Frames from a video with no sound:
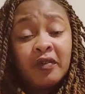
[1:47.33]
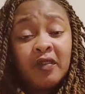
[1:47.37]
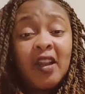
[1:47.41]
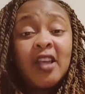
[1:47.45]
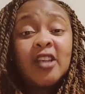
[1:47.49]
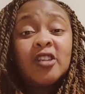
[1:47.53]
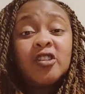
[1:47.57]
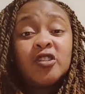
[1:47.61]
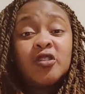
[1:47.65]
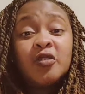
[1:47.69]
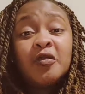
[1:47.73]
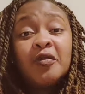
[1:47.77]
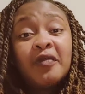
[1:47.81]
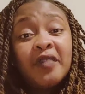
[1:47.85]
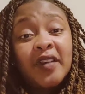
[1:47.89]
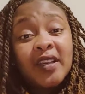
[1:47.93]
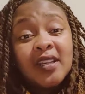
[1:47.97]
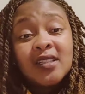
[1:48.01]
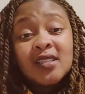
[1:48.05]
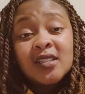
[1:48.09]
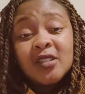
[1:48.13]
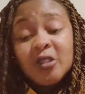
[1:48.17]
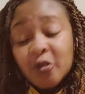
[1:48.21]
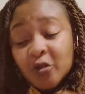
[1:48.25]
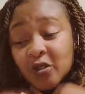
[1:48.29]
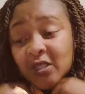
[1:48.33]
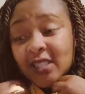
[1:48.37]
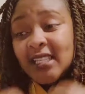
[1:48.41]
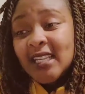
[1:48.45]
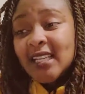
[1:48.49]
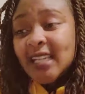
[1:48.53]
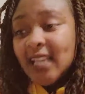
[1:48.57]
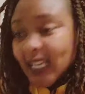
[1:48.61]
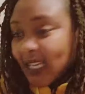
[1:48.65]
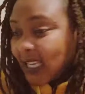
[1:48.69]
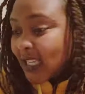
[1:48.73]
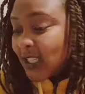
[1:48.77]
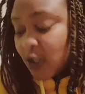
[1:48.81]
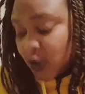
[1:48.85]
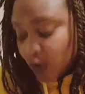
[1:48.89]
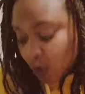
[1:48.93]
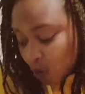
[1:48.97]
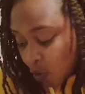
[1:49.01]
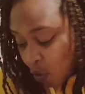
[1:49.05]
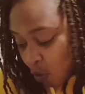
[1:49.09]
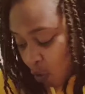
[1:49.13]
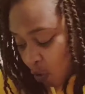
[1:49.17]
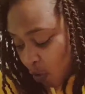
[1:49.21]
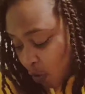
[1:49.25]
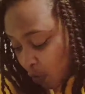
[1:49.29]
flesh. You sin against
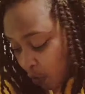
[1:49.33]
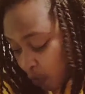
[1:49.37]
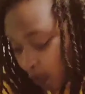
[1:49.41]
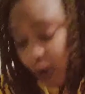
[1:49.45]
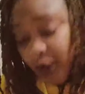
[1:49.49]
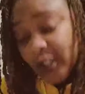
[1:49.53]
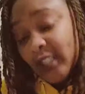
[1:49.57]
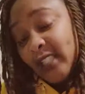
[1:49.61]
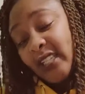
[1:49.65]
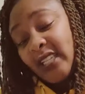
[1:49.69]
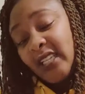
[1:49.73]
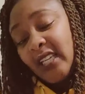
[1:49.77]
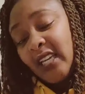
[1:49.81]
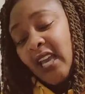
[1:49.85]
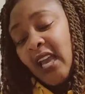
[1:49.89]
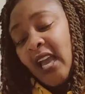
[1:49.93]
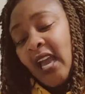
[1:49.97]
your own body.